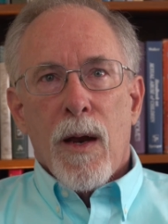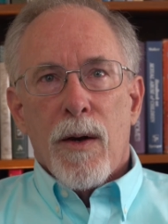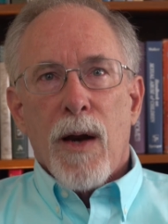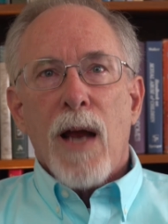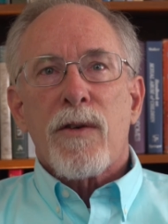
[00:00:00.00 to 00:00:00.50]

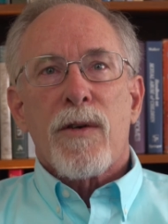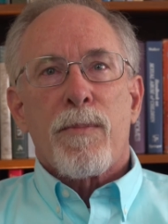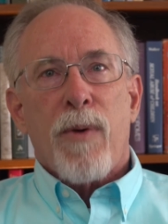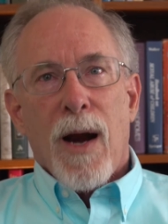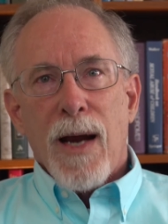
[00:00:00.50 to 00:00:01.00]
Not
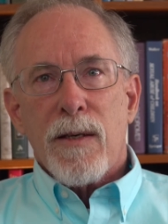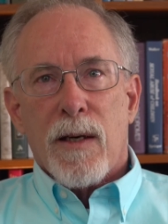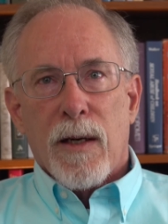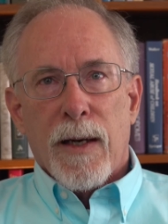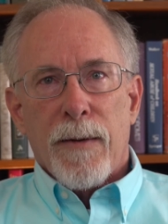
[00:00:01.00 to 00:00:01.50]

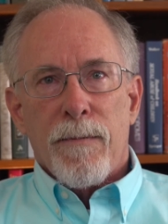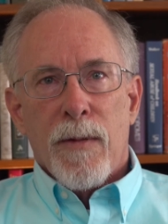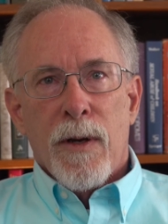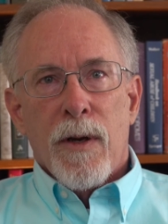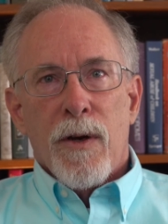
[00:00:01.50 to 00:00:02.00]
surprisingly,
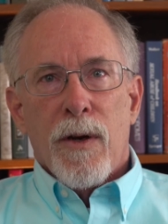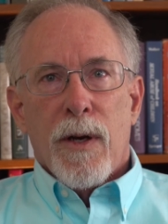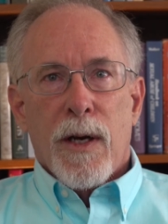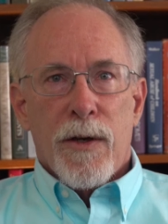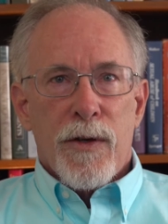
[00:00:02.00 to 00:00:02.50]

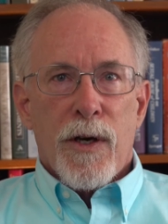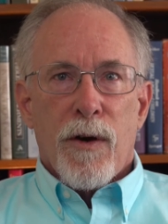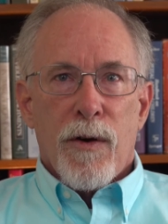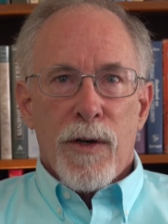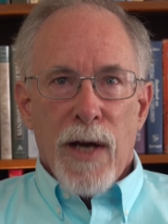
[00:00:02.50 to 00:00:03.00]

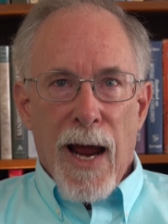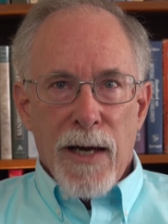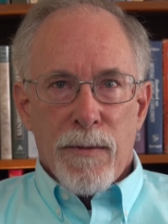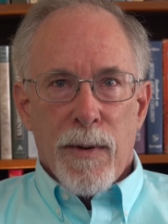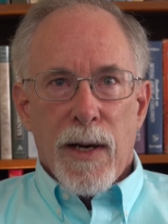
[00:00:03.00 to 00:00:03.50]
insecure
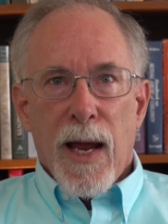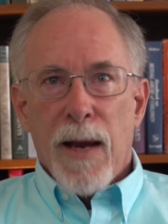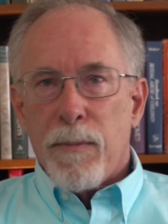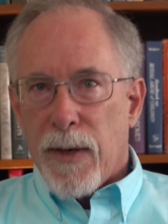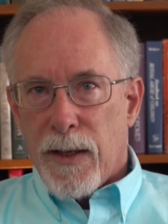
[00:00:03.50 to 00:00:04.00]
attachment
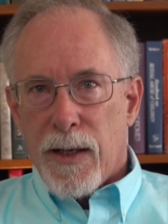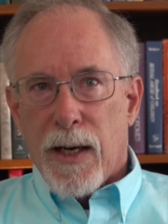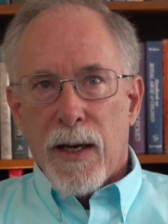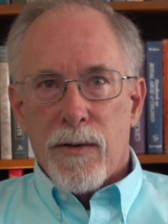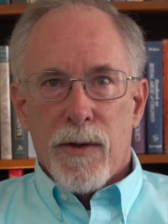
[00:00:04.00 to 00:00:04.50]
and
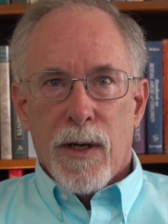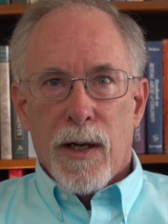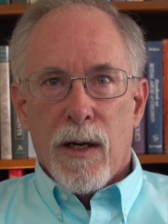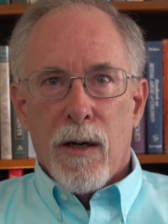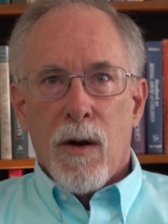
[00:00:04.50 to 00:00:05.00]

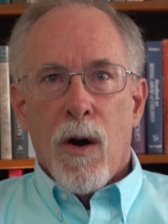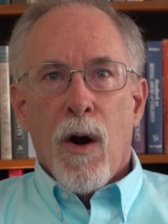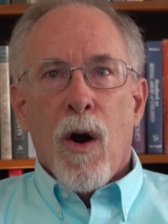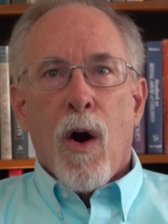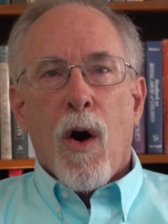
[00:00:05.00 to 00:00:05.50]
PTSD
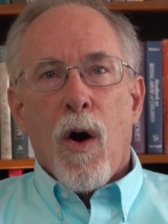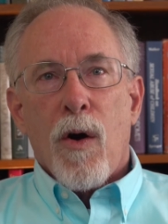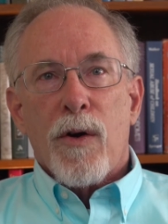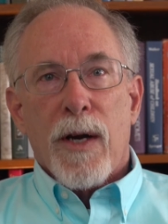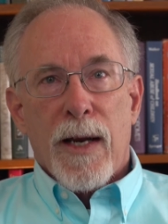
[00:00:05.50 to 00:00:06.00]

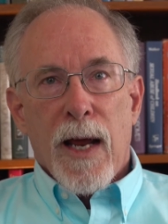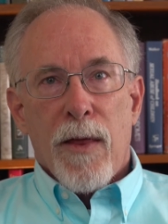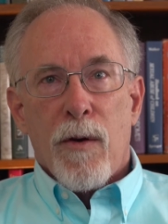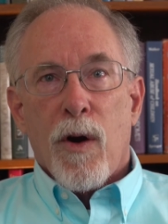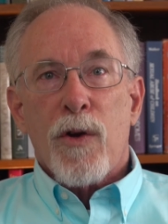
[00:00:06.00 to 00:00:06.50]
are
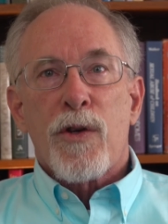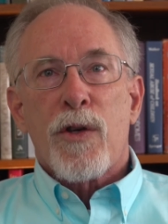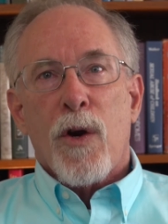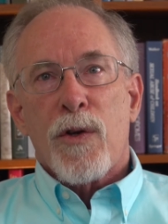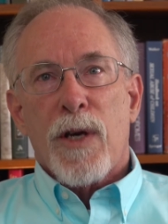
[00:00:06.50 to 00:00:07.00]
together
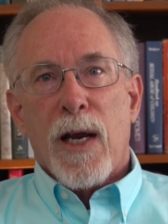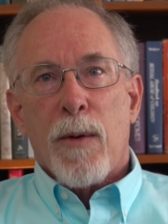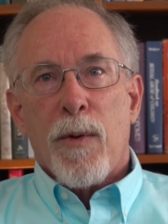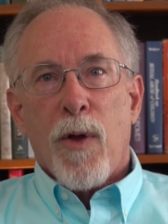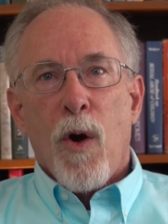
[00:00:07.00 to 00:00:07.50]
associated
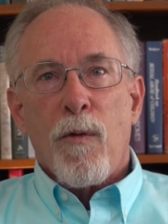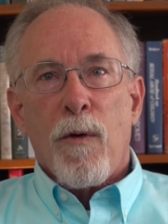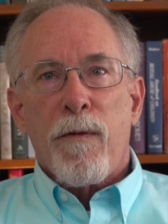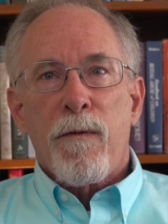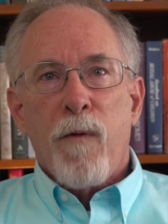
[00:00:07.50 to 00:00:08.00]
with over
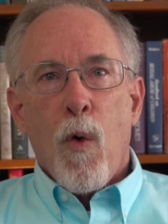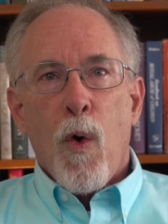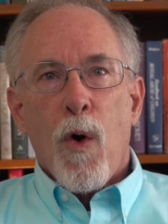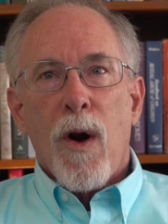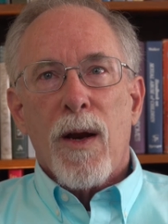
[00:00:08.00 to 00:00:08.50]

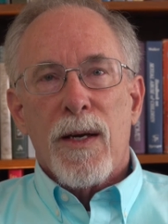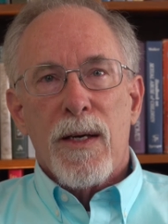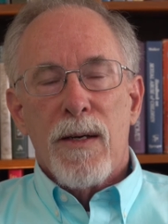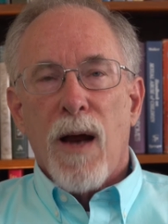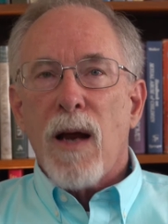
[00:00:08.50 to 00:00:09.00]
4
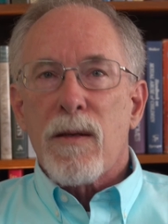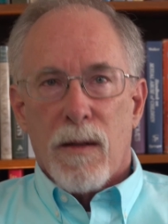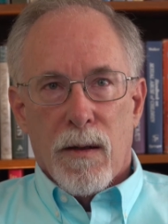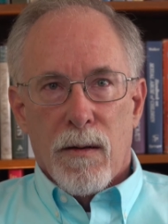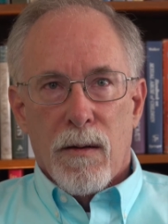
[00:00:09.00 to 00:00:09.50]

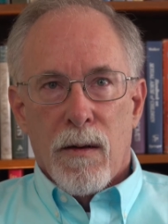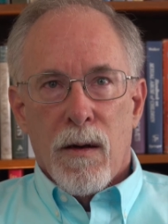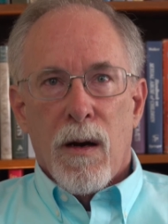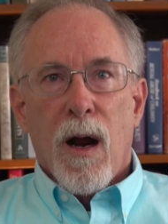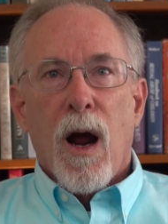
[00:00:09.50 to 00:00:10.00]
dozen
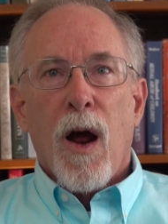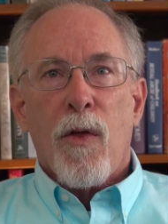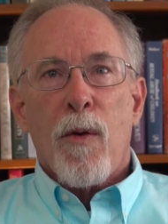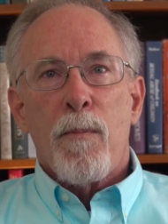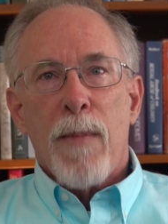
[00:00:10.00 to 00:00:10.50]

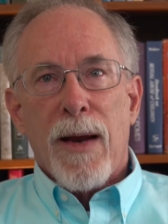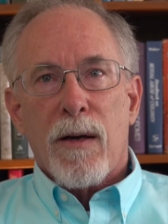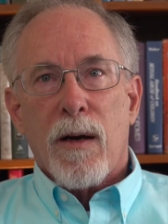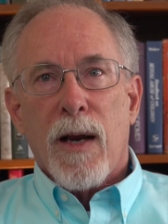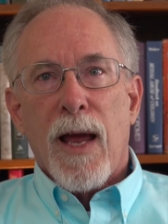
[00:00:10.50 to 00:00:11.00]
other
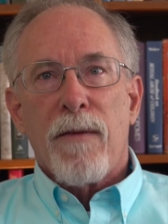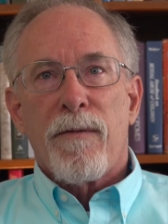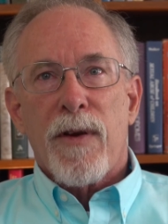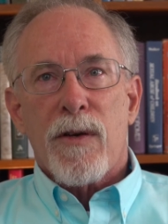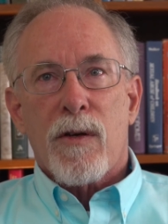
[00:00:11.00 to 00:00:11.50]
mental and
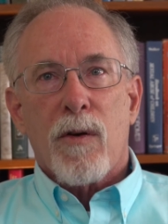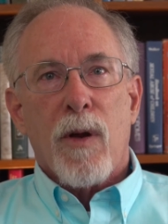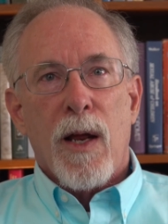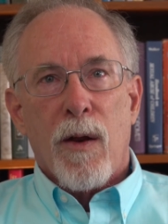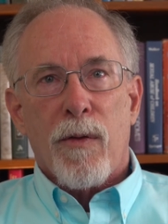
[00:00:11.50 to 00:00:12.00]
physical
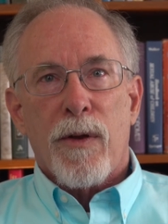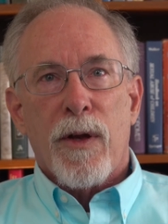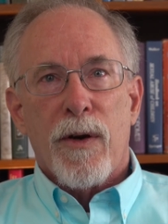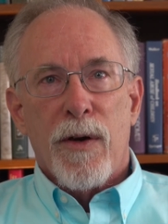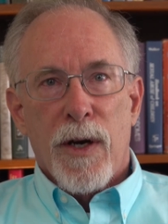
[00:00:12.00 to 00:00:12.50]
health
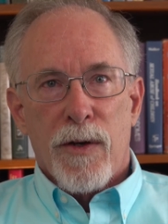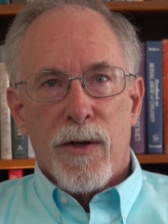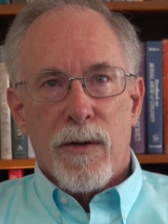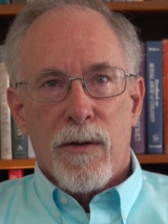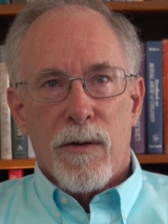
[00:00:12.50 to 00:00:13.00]

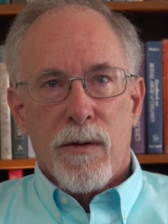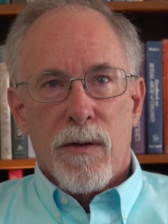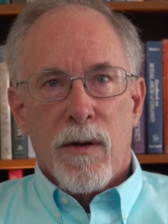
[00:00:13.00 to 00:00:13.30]
conditions.